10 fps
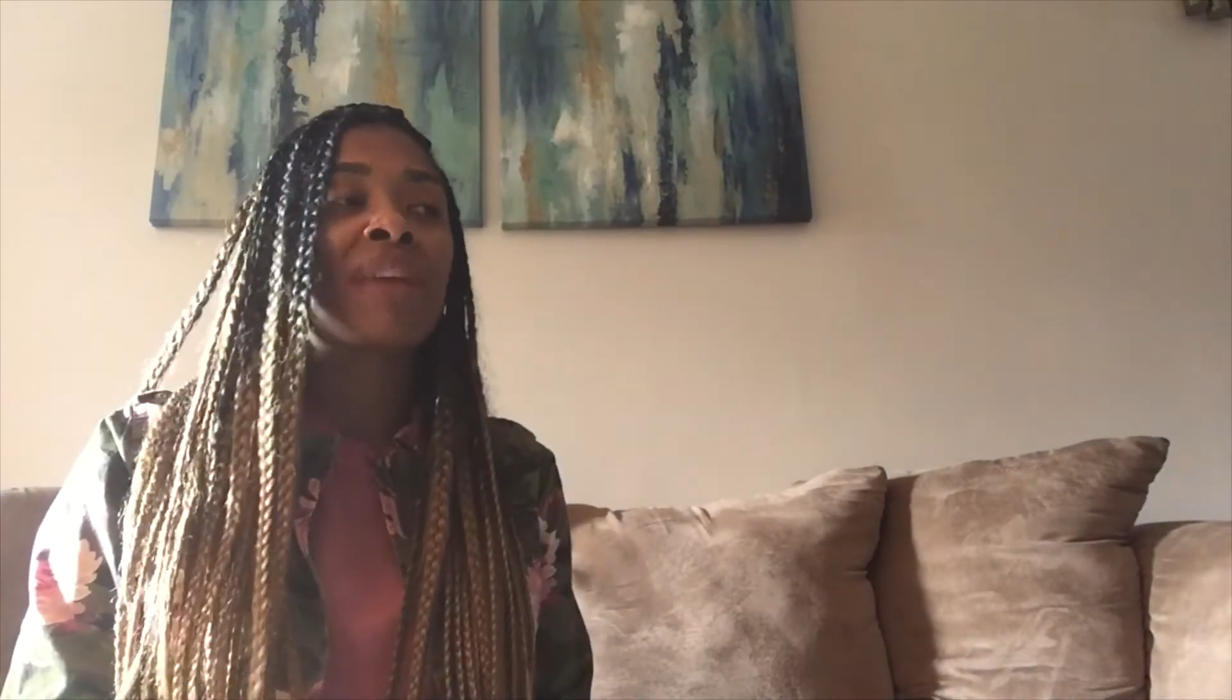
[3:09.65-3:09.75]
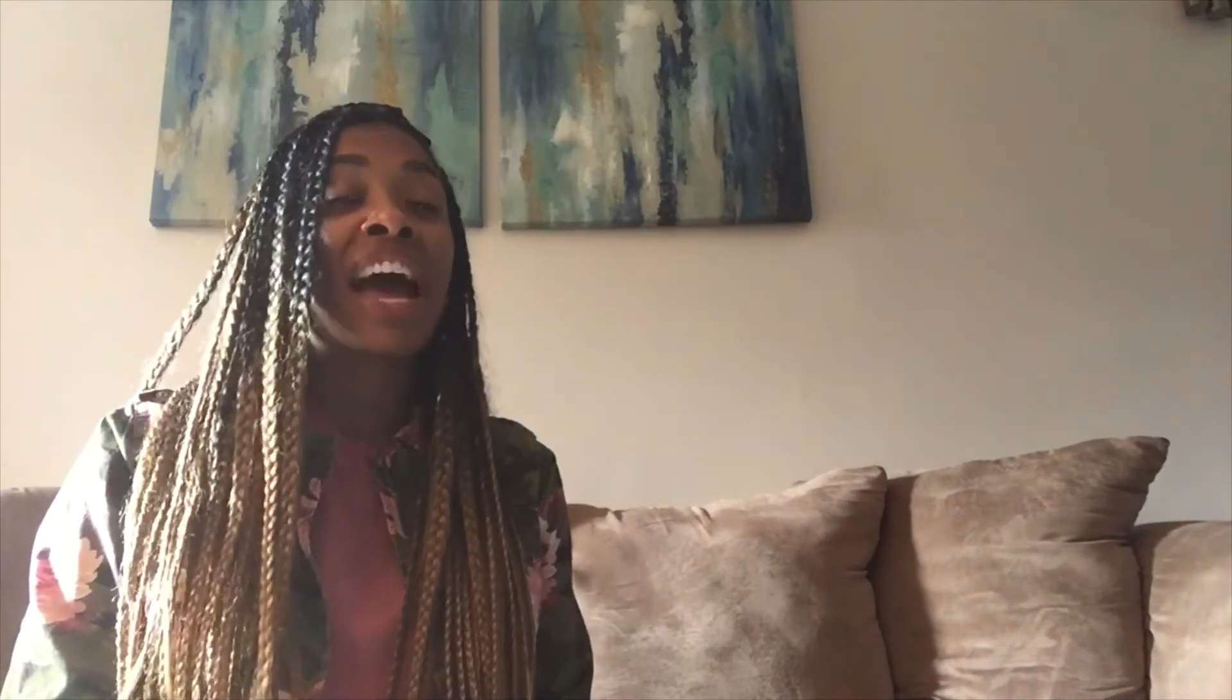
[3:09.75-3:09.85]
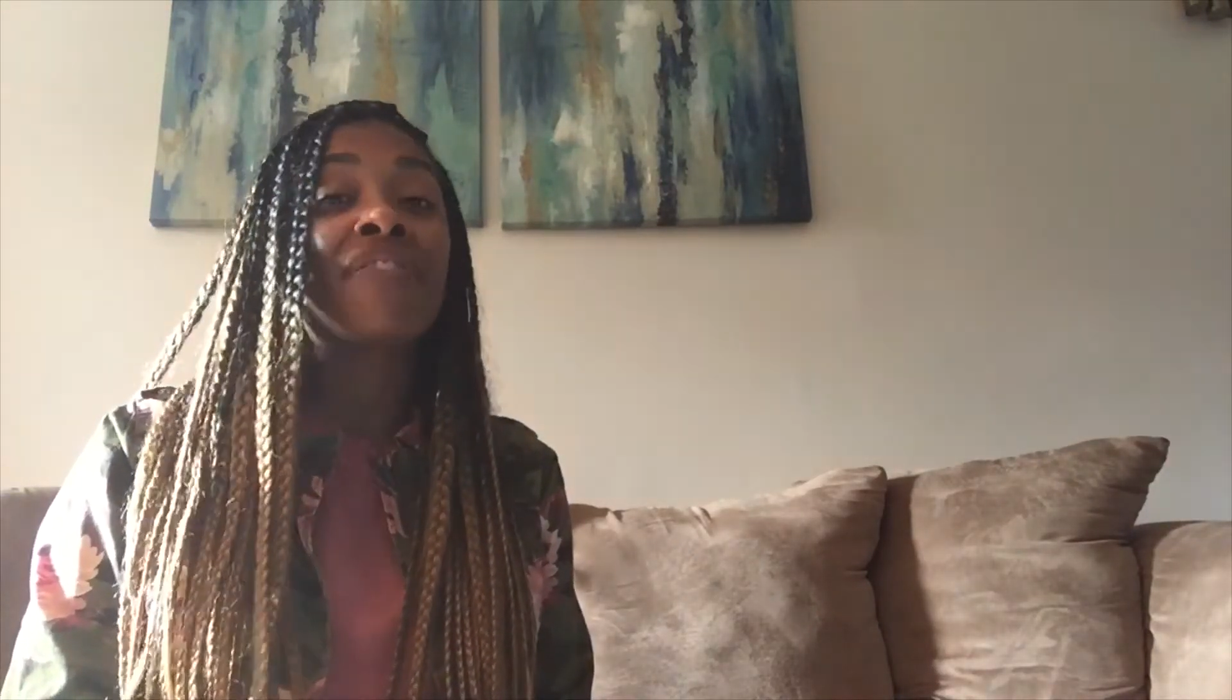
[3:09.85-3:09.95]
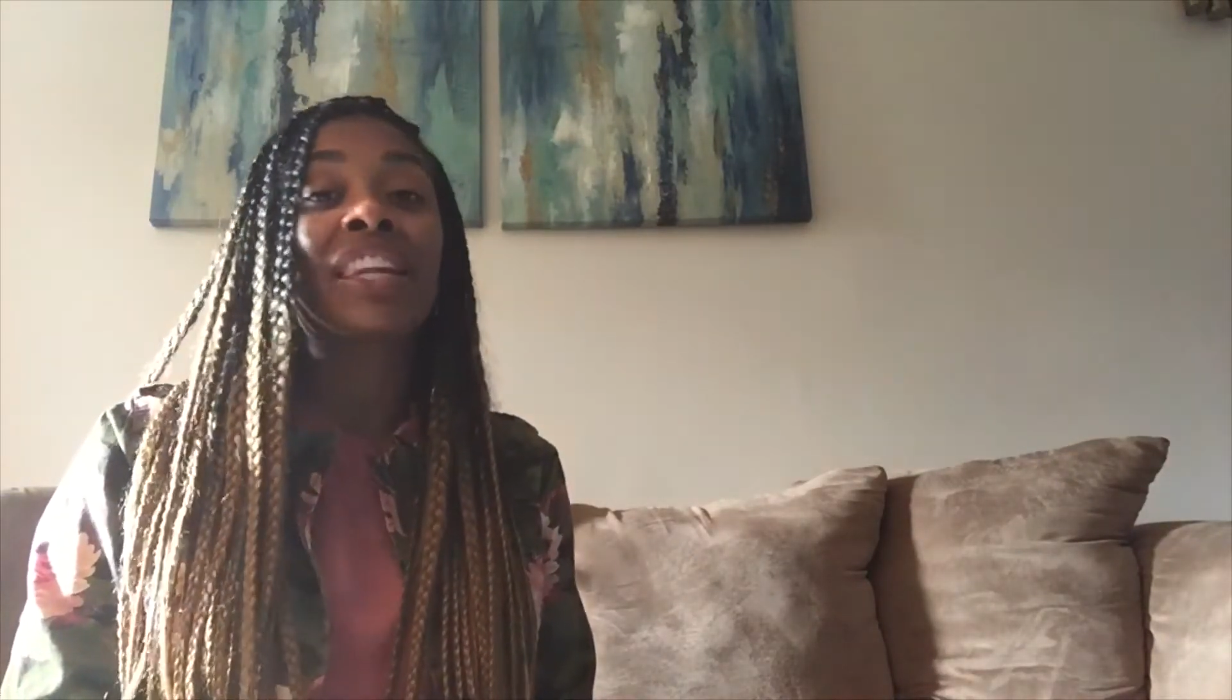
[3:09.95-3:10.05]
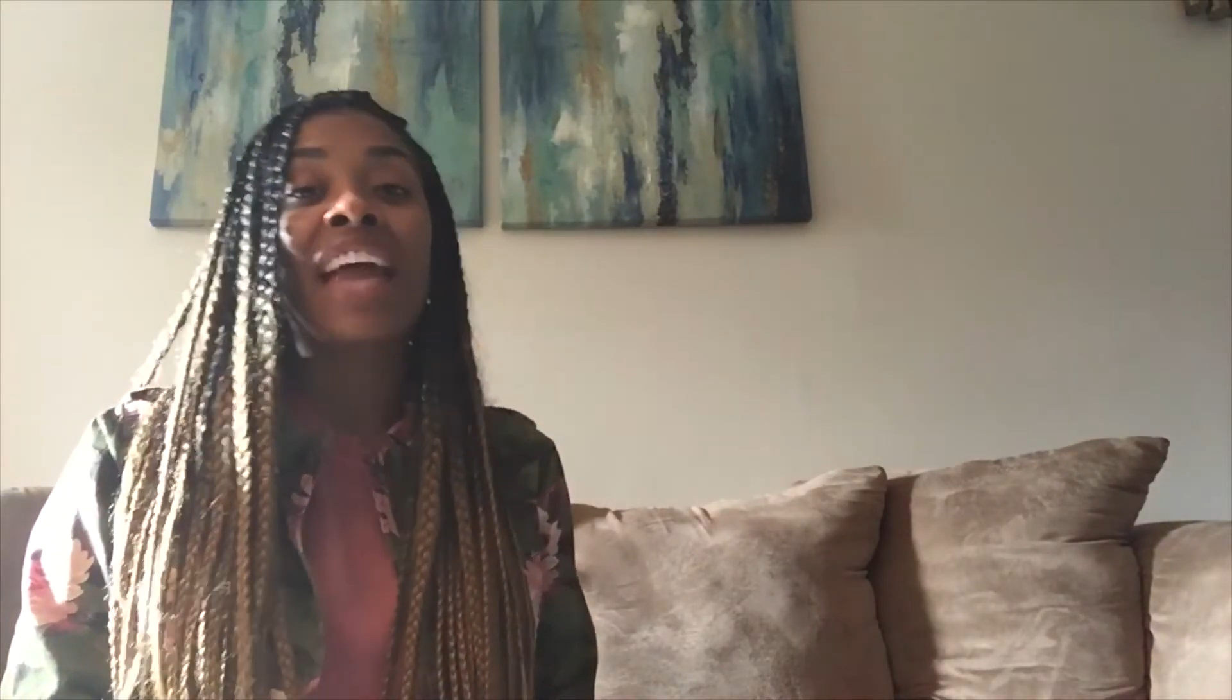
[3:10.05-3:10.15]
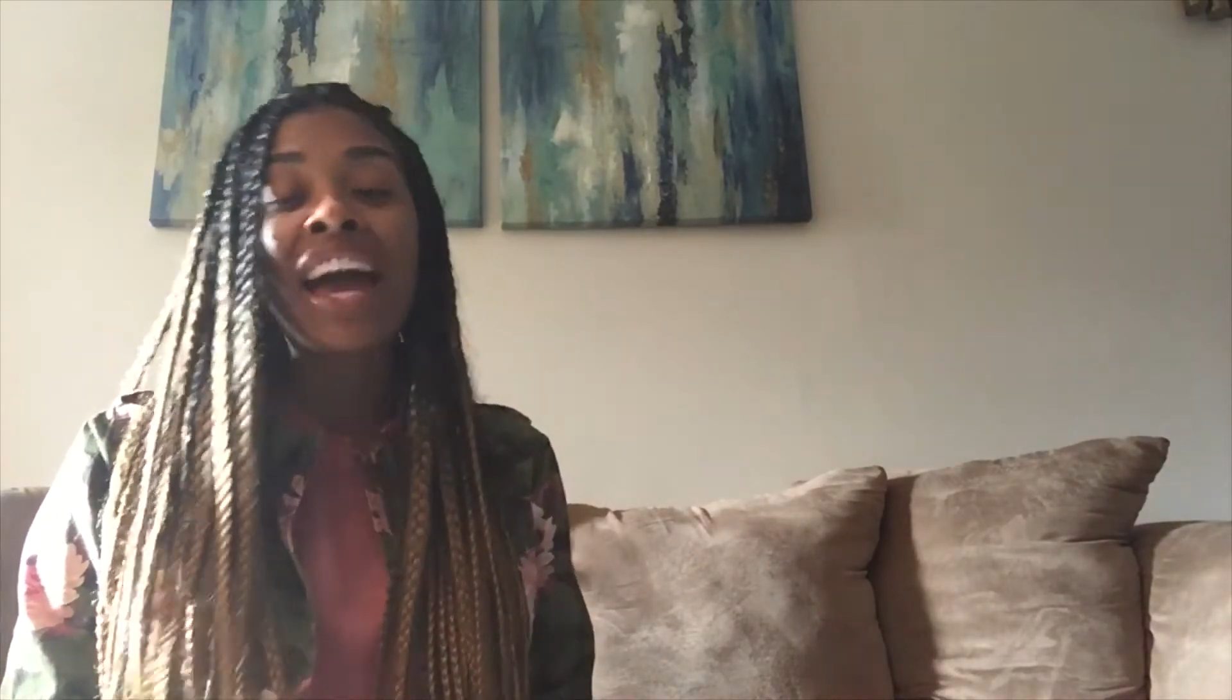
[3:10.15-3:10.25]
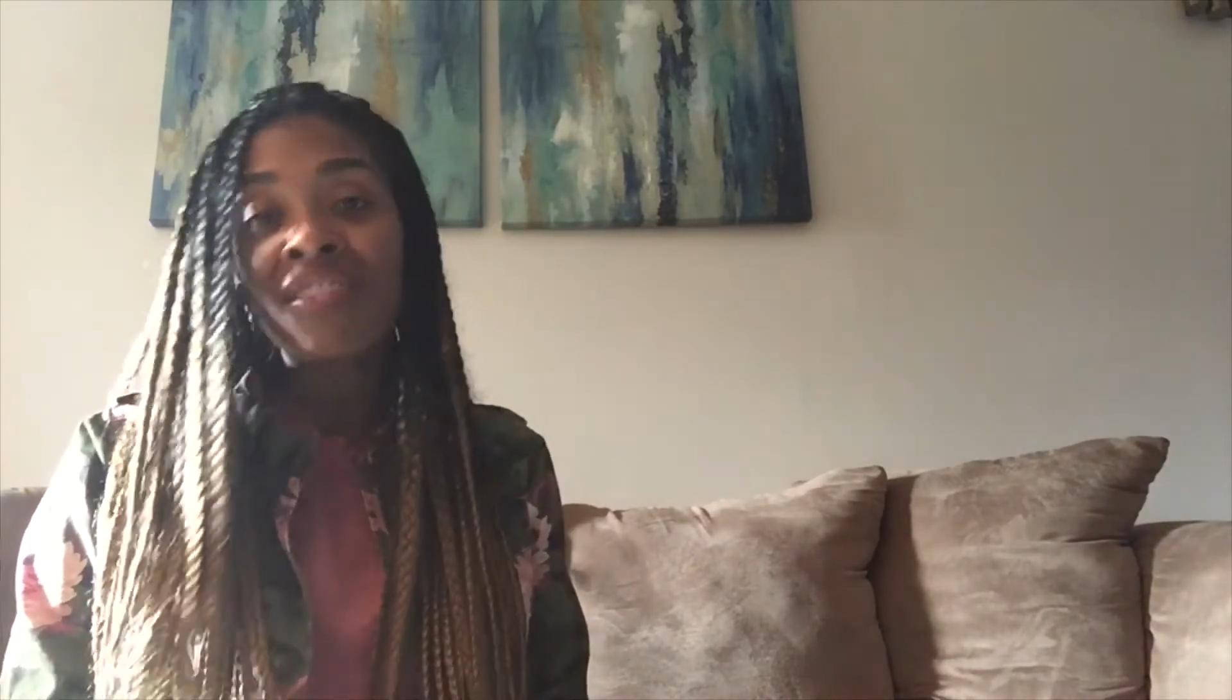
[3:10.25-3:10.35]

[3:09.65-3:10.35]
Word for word: I have a lot